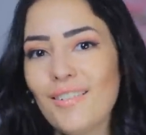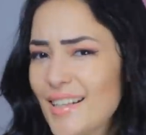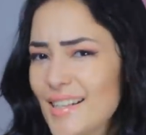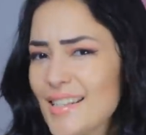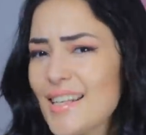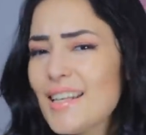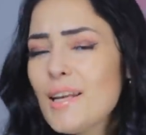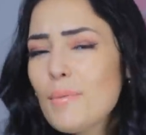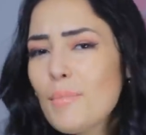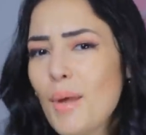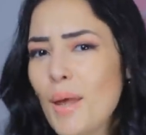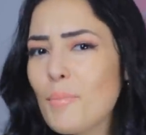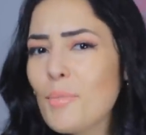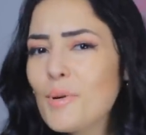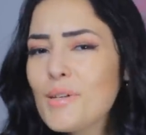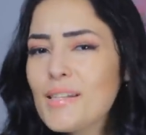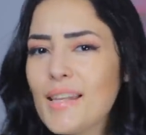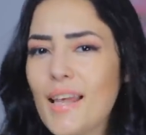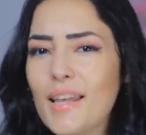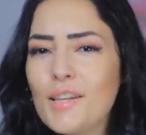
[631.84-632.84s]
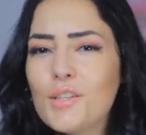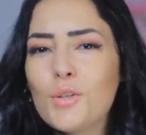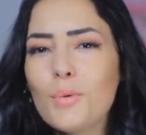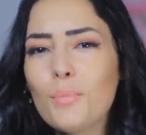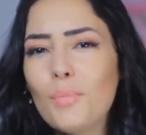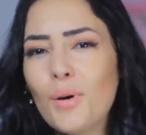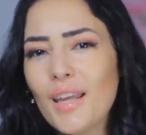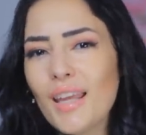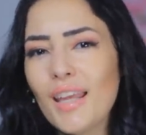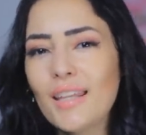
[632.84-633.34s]
Doesn't it make more sense to
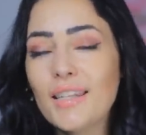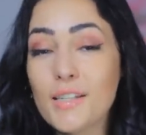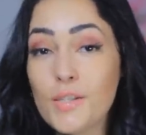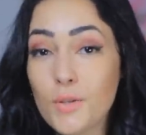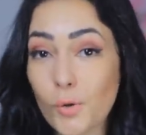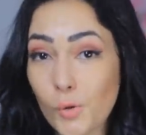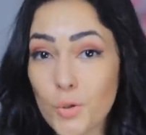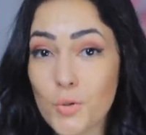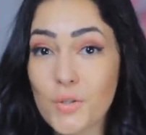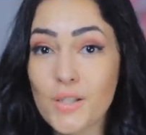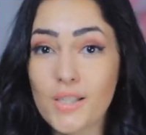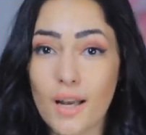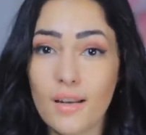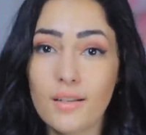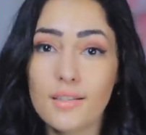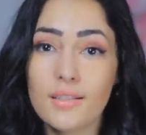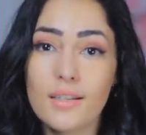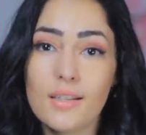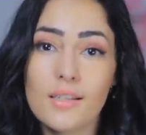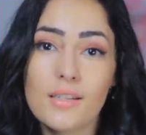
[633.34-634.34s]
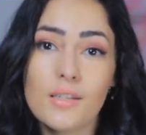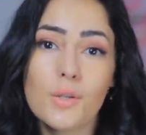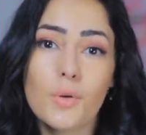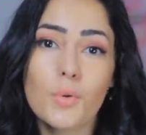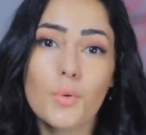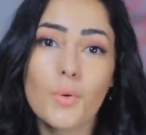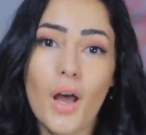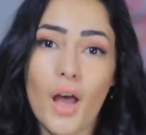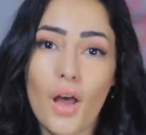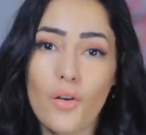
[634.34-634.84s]
bring in the social scientists
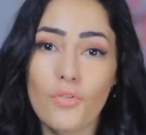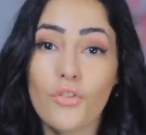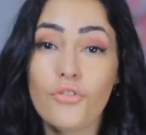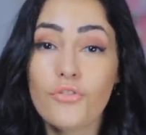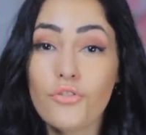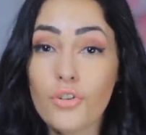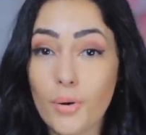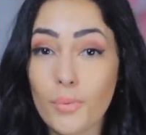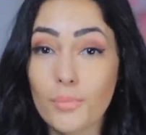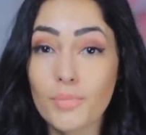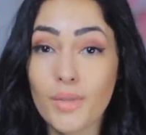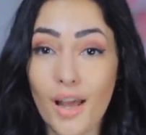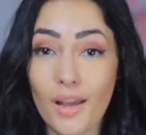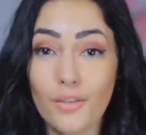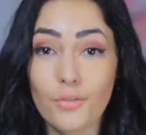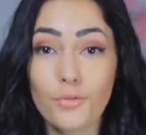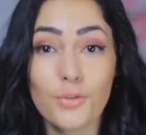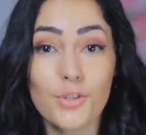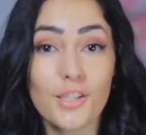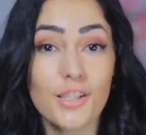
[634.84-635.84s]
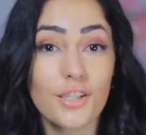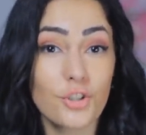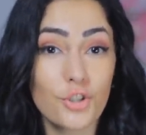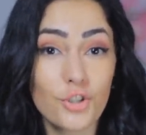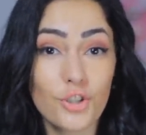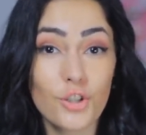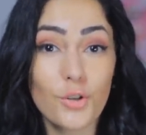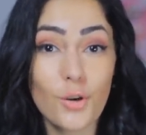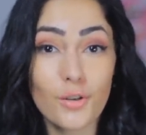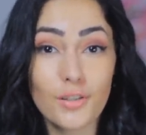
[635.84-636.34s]
who have affirmed that for
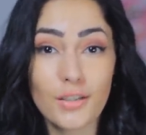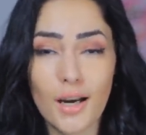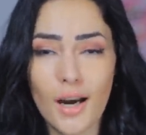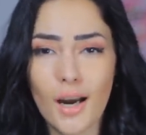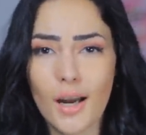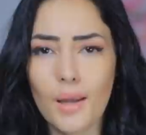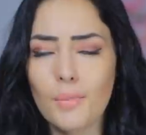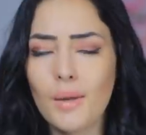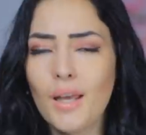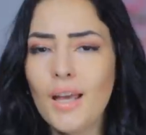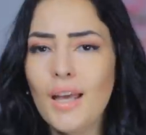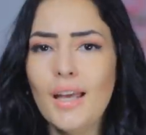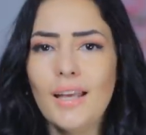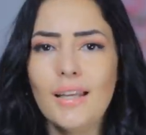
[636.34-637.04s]
such a long time,